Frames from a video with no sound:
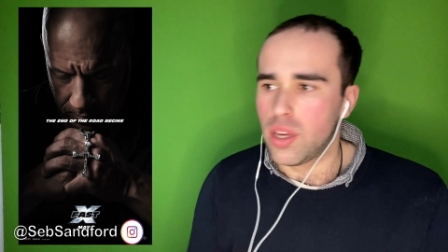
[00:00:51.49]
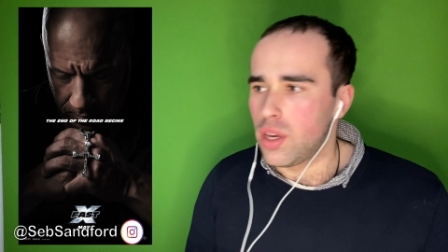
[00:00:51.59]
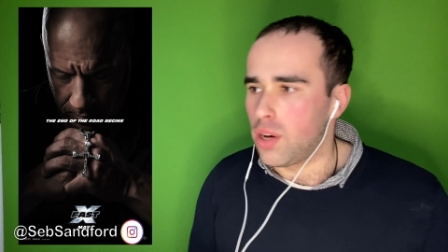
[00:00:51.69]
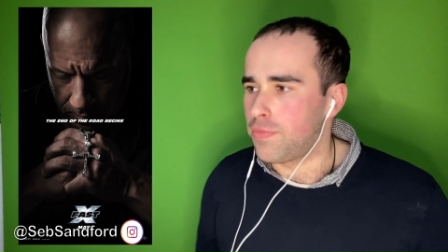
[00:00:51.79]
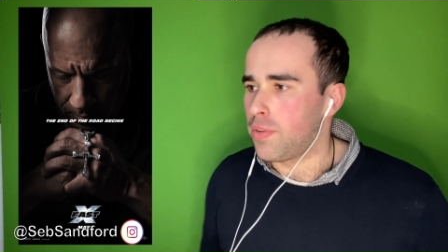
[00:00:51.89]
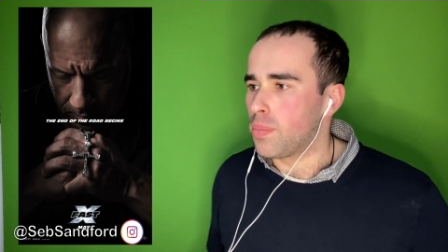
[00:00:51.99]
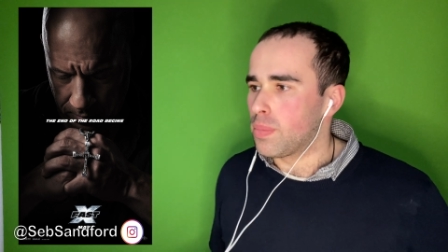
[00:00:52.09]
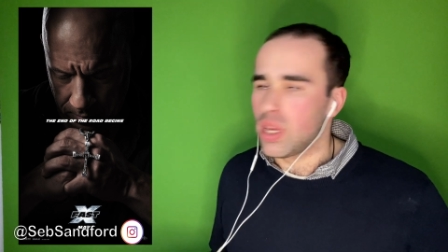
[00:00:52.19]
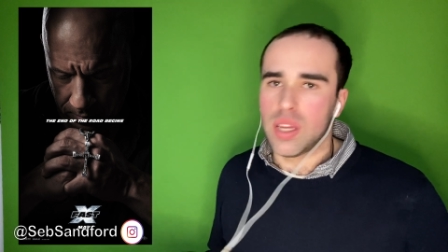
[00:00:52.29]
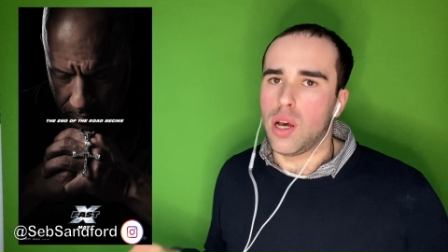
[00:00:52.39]
uh, from
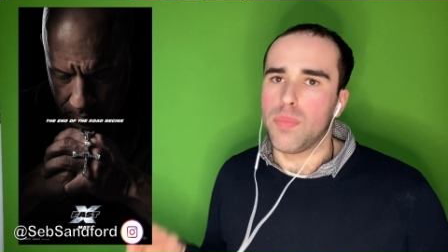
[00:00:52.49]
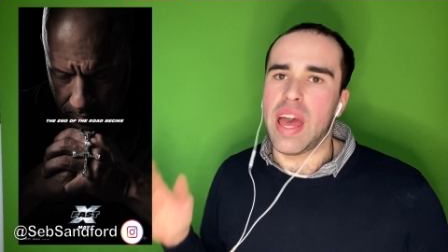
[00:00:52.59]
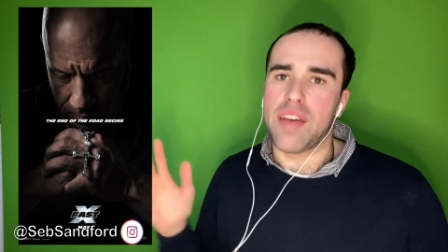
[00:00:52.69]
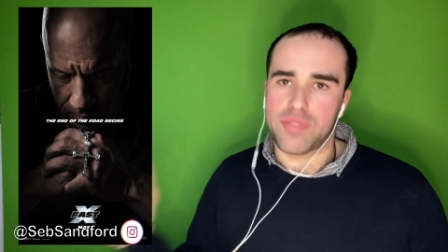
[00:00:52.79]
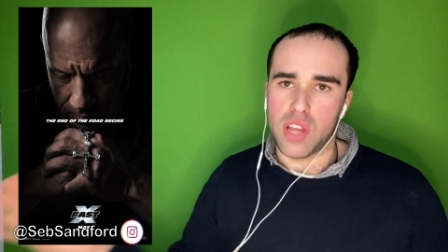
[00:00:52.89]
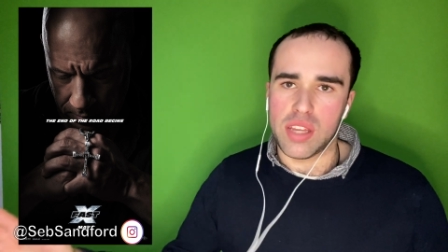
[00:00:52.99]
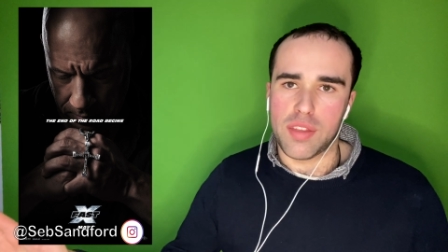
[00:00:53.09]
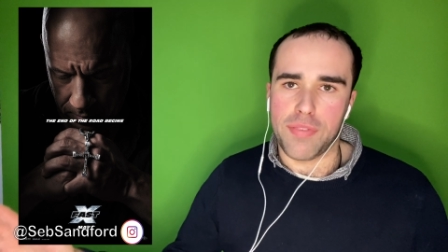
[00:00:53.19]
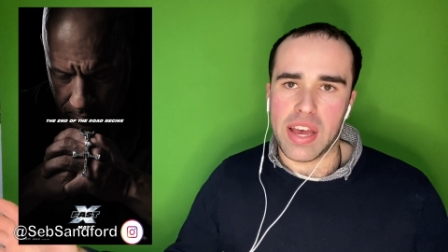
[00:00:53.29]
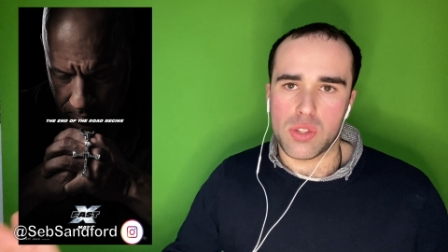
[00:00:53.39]
um, F nine to
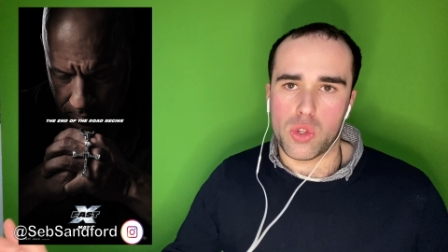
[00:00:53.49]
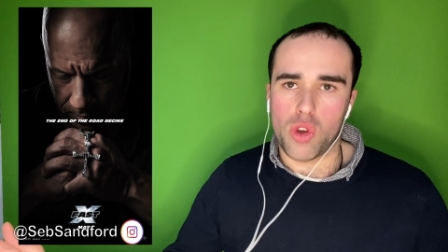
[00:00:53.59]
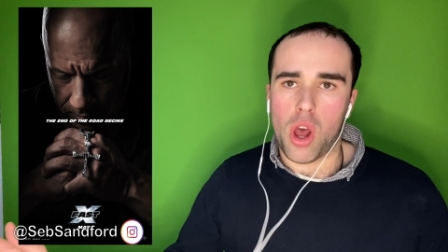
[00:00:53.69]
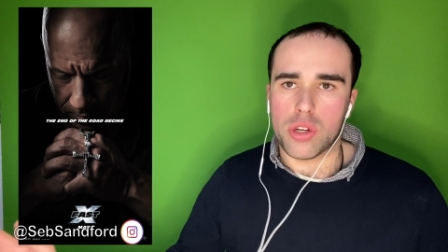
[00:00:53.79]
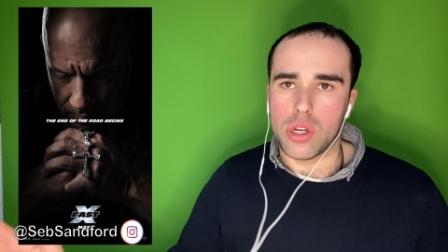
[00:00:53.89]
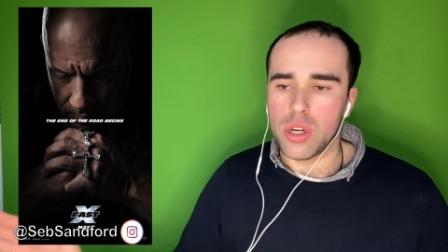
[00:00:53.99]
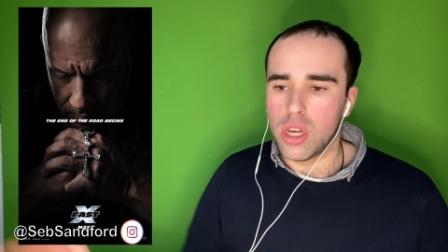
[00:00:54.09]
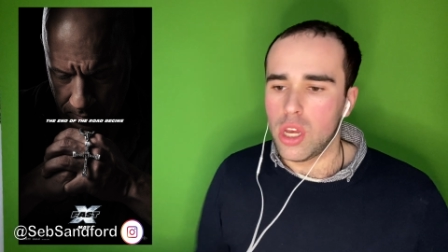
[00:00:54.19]
Fast Saga,